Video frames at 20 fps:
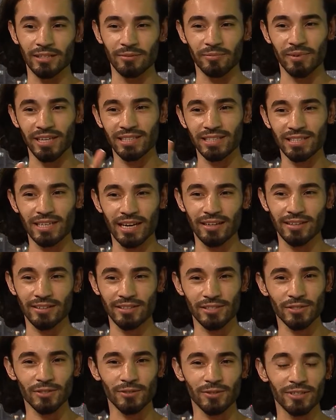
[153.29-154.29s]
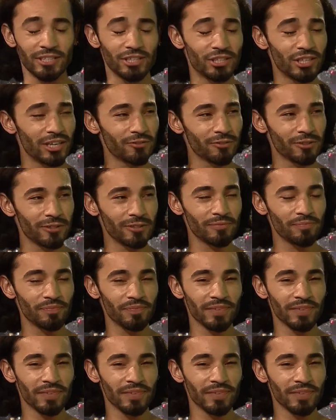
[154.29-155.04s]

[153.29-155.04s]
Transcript: men's side of the store in general.